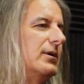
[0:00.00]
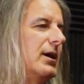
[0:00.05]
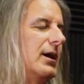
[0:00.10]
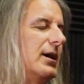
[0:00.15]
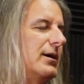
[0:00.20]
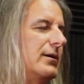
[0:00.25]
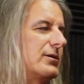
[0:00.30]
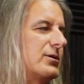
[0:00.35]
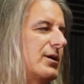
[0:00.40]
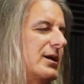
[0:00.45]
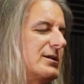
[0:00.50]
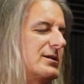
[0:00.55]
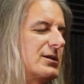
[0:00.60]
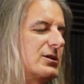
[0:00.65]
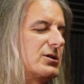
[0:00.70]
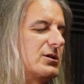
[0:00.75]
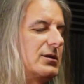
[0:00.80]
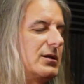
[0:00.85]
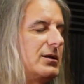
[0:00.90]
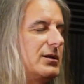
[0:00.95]
uh,
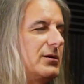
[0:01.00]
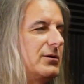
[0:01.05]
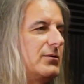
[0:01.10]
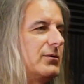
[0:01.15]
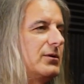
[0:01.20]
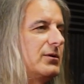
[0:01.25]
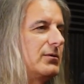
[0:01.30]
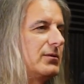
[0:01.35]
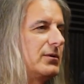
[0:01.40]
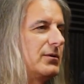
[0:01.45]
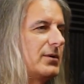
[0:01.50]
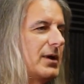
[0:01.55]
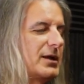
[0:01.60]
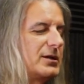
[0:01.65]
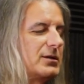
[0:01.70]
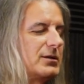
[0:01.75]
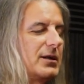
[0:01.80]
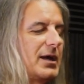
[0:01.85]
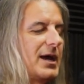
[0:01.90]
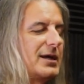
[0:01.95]
transition that you, you,
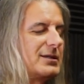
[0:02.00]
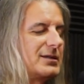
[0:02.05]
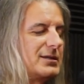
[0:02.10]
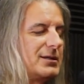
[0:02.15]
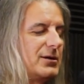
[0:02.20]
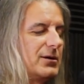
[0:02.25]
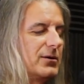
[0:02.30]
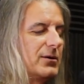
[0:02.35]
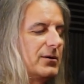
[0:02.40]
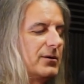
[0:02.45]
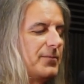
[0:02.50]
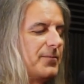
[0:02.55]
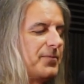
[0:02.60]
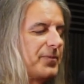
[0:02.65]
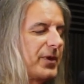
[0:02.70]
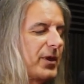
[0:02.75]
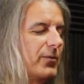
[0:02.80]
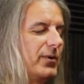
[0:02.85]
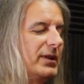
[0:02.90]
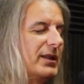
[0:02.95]
as as you're
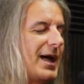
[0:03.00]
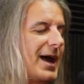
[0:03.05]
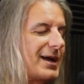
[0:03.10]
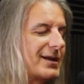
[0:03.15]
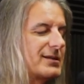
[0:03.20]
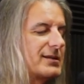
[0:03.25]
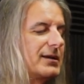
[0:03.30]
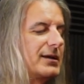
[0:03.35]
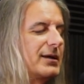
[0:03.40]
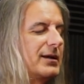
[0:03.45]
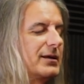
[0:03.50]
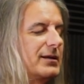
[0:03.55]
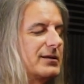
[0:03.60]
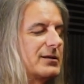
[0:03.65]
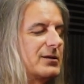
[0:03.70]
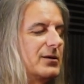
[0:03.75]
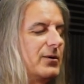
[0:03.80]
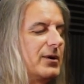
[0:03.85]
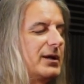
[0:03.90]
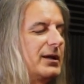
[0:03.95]
relaxing and
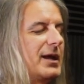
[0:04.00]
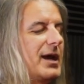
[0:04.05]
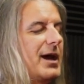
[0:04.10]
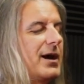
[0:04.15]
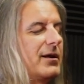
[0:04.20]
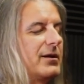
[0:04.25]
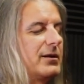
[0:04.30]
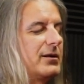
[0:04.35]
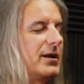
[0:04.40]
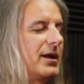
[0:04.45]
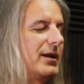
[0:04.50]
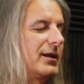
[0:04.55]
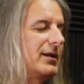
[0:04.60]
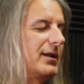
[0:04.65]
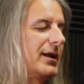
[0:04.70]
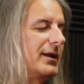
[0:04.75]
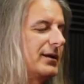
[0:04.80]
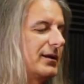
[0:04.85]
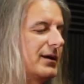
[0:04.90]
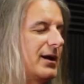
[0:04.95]
slowing down and,
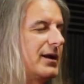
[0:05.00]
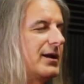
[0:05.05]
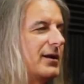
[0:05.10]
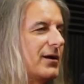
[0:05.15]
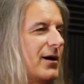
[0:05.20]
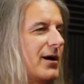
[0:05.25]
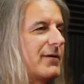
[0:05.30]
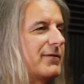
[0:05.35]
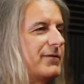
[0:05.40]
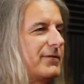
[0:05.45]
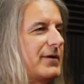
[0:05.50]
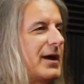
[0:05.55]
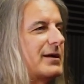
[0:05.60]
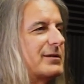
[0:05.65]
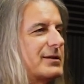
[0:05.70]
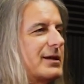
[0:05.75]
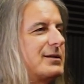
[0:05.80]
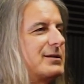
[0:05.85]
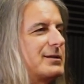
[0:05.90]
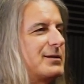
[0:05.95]
and, and cutting off
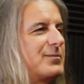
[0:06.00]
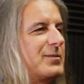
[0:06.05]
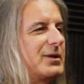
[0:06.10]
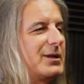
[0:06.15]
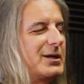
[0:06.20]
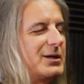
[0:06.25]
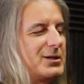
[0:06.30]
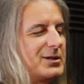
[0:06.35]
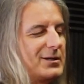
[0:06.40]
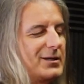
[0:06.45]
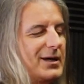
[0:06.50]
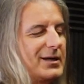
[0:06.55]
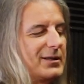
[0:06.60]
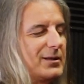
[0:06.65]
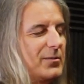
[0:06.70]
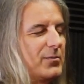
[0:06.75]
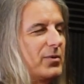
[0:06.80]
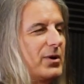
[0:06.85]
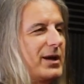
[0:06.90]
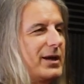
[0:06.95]
outside stimulation like
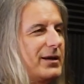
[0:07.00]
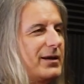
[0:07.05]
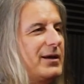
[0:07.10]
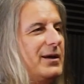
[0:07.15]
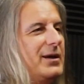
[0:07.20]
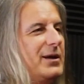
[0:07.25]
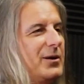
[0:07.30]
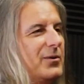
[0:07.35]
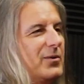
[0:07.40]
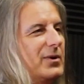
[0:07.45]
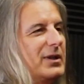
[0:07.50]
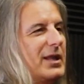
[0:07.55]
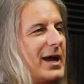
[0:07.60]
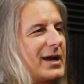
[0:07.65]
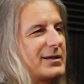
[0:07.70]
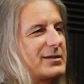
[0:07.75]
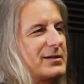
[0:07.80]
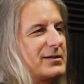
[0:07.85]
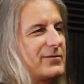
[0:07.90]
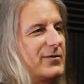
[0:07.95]
the brain
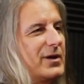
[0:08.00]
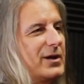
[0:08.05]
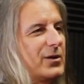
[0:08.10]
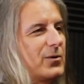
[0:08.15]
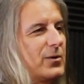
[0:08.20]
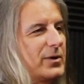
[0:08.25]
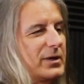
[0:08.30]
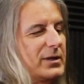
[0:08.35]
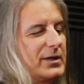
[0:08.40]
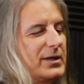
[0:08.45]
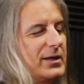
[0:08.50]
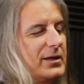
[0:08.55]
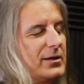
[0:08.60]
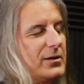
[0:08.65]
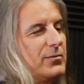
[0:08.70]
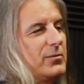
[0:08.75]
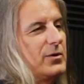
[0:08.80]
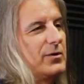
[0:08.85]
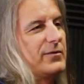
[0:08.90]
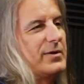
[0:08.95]
relaxes very quickly and
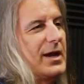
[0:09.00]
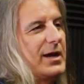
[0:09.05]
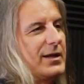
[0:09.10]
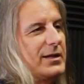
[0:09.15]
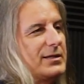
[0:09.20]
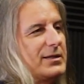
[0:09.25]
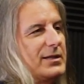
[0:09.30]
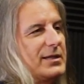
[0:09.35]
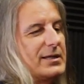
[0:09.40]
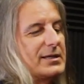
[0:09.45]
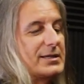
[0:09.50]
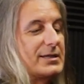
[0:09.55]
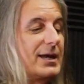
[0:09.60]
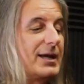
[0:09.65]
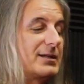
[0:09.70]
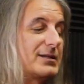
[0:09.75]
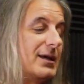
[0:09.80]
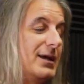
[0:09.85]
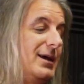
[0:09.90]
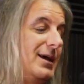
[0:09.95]
you move down into these
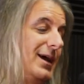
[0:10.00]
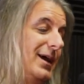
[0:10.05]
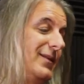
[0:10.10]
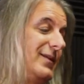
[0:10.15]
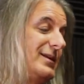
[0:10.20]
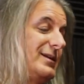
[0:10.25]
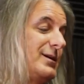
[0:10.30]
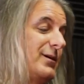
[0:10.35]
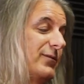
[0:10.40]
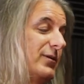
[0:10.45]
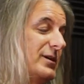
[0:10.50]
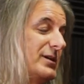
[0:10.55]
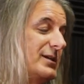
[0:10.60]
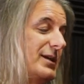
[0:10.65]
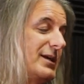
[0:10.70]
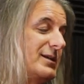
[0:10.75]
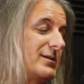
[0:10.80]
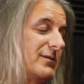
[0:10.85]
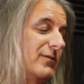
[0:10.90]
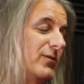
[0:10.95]
states and these different
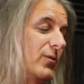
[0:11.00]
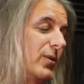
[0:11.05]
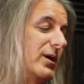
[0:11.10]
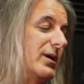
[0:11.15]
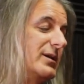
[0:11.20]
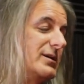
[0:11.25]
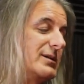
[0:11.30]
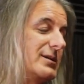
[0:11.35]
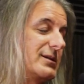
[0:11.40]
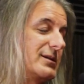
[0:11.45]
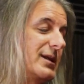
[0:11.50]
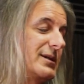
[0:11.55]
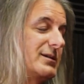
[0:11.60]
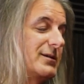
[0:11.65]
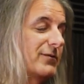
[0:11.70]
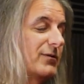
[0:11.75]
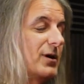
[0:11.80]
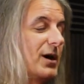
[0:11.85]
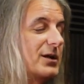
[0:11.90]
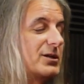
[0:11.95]
states of awareness
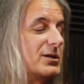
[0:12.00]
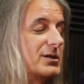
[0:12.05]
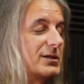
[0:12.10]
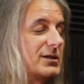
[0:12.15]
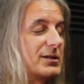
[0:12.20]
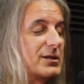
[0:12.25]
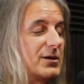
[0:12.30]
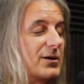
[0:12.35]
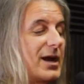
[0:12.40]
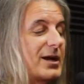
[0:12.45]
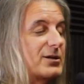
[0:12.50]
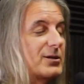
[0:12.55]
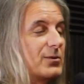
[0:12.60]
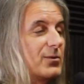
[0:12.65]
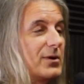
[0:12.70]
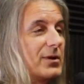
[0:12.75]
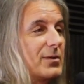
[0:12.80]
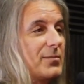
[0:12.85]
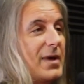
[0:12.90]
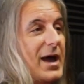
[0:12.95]
states of consciousness are actually
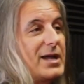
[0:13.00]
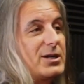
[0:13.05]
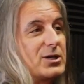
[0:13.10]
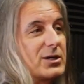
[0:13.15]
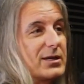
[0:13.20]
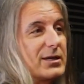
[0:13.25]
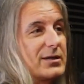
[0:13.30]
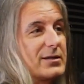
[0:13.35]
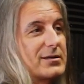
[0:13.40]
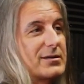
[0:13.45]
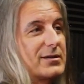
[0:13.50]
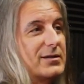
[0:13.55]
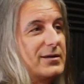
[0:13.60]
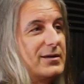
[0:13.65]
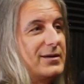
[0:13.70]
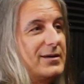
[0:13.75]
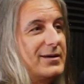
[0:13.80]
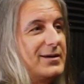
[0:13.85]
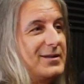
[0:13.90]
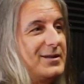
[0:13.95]
where the magic is
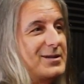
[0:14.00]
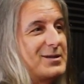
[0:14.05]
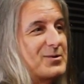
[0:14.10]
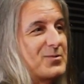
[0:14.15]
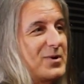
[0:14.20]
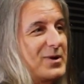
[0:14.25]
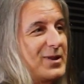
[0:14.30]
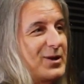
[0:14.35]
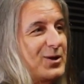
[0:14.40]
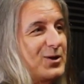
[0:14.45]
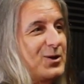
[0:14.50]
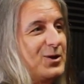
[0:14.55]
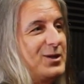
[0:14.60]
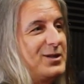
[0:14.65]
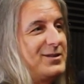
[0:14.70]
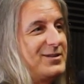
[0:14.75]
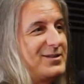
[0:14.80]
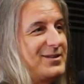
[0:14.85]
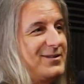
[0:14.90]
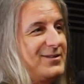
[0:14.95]
yeah this is where the
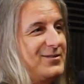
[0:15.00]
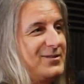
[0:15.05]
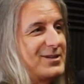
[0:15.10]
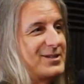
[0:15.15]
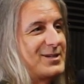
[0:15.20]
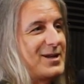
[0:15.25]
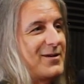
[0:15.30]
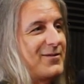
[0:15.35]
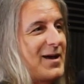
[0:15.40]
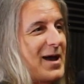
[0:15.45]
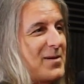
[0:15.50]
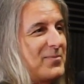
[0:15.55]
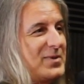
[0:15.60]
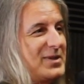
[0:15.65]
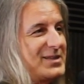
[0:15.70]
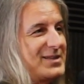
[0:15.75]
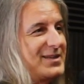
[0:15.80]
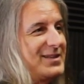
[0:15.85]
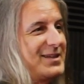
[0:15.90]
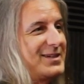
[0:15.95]
good stuff
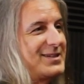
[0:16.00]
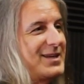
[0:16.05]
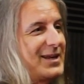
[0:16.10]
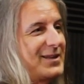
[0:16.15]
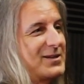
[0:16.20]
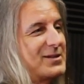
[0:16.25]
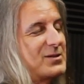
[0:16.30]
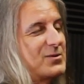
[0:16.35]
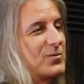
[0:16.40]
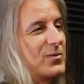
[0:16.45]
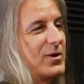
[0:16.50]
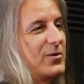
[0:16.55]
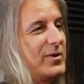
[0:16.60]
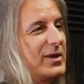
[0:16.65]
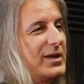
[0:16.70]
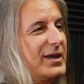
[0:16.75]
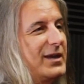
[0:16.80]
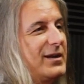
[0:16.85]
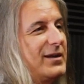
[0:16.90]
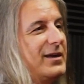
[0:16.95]
happens in the tank this is where
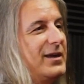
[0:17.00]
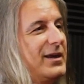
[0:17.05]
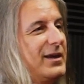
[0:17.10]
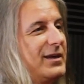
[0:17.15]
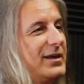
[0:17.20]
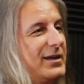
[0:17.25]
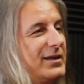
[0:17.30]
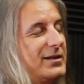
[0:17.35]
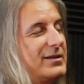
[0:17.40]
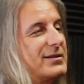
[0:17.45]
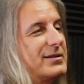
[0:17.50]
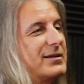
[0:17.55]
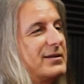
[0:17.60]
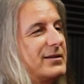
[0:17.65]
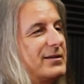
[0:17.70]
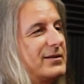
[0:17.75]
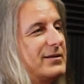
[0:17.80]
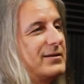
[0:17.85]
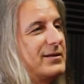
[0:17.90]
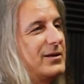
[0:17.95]
we get
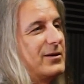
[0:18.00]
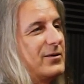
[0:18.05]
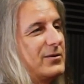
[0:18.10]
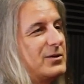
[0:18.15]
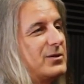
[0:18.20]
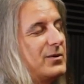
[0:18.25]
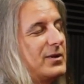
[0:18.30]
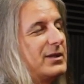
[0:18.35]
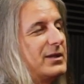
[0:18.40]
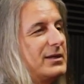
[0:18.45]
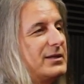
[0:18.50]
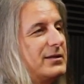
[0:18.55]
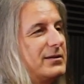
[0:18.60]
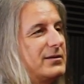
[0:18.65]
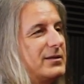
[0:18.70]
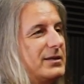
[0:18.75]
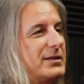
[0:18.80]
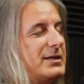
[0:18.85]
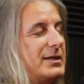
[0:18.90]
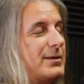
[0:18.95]
into you know doing the,
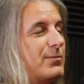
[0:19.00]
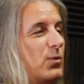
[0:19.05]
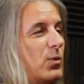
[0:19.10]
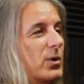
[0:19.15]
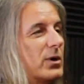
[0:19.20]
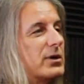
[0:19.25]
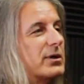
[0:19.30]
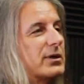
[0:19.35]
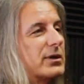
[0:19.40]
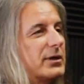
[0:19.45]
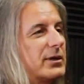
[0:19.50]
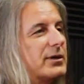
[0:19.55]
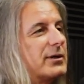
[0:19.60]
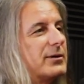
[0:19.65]
the deep work